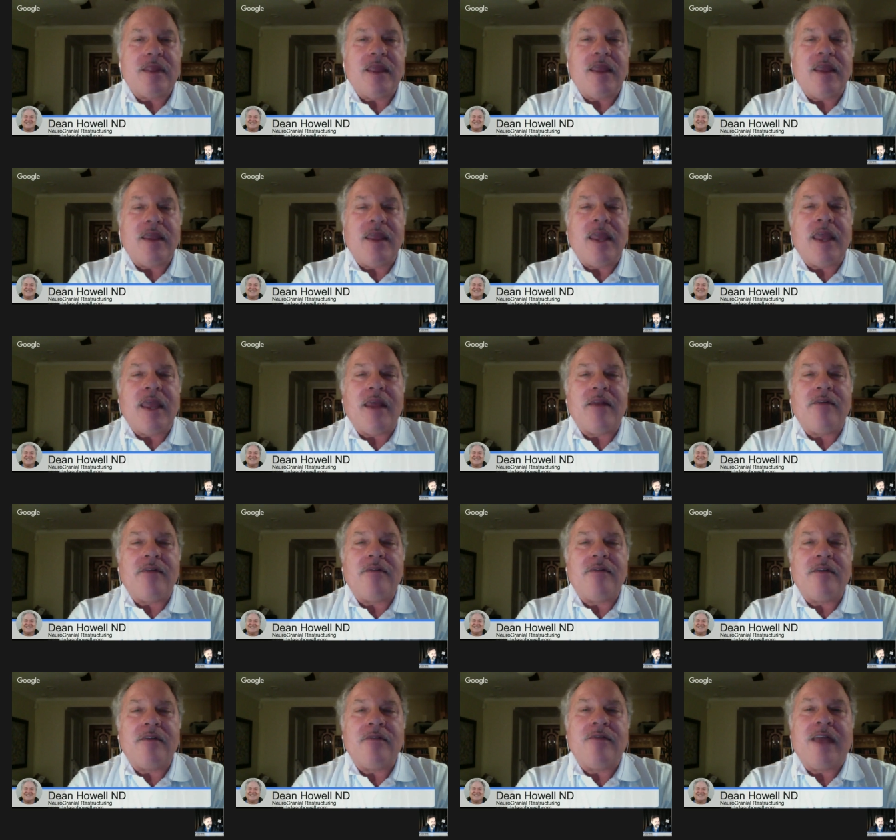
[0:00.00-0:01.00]
And
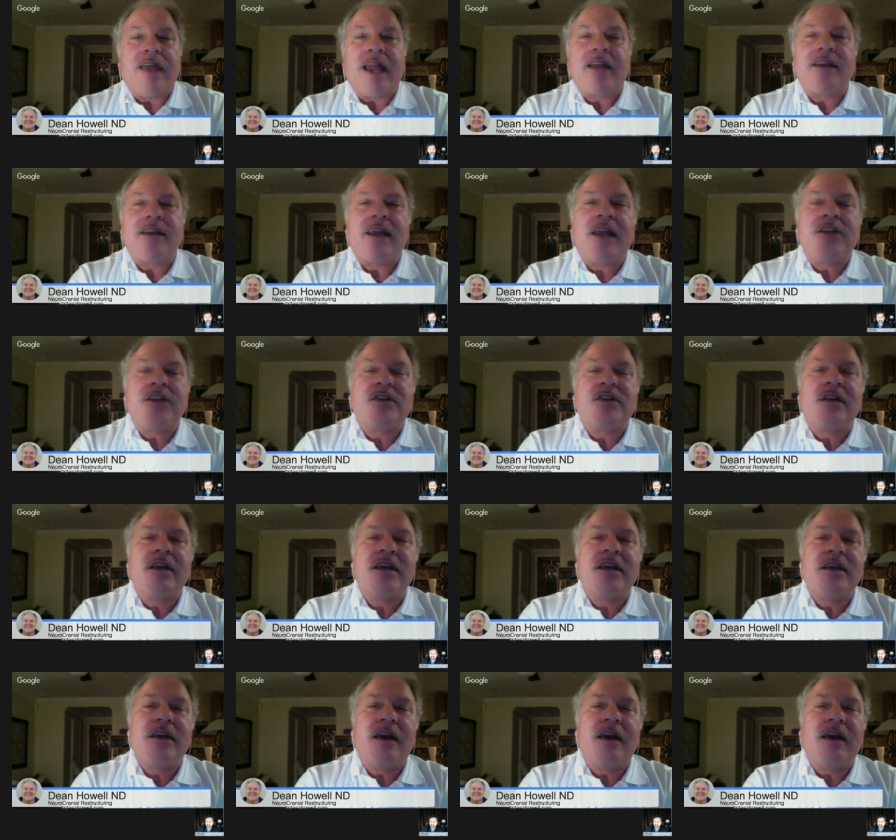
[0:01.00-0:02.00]
in fact,
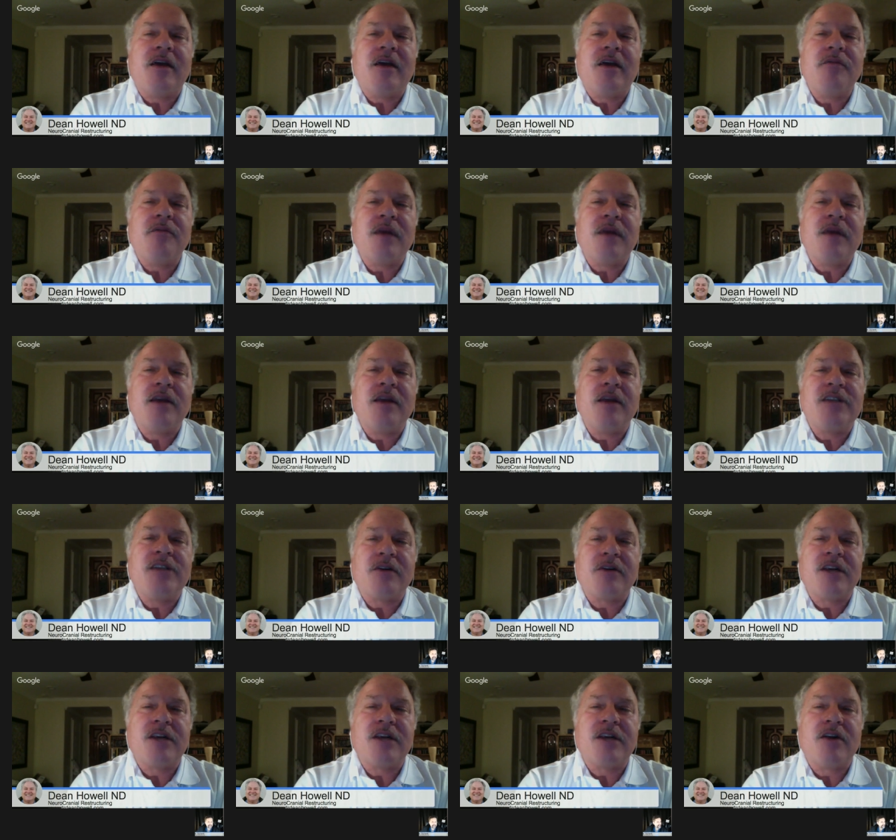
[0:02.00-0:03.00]
actually, uh, my
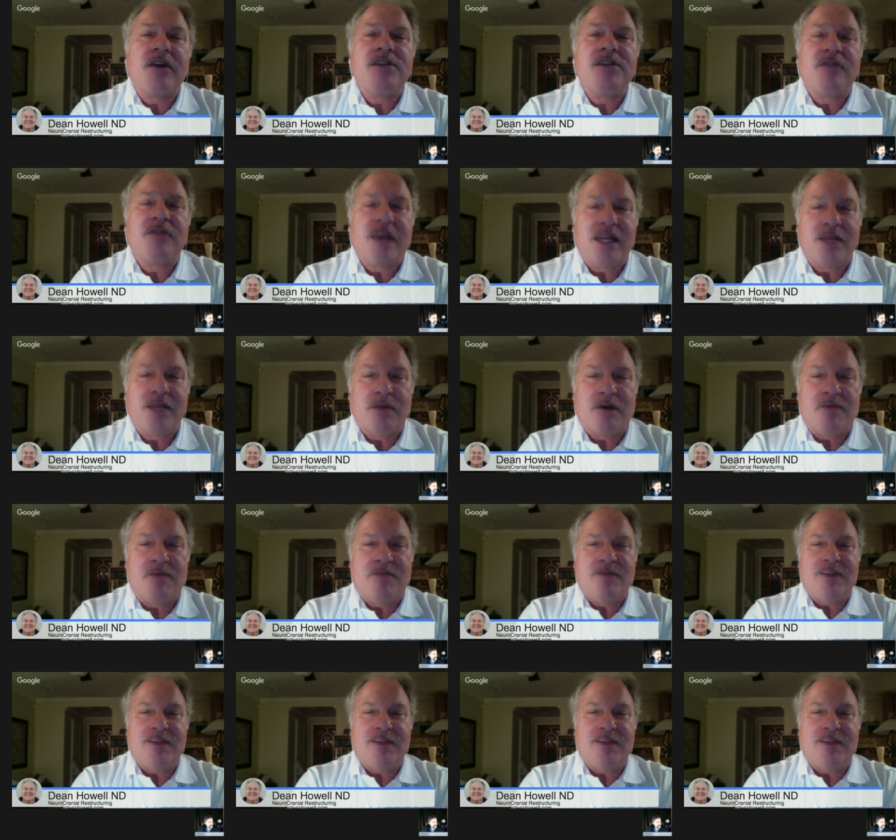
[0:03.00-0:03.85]
secretary is available.